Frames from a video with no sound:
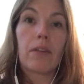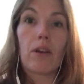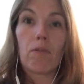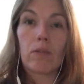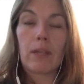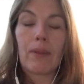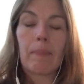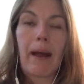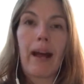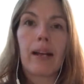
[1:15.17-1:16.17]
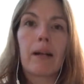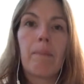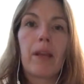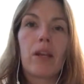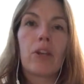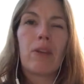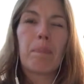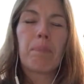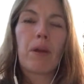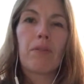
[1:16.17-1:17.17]
that are also in the pack. You
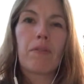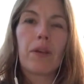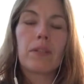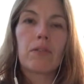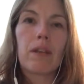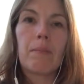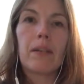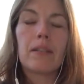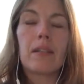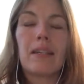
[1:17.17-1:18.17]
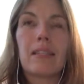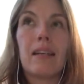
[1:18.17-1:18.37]
need both of those agreements, and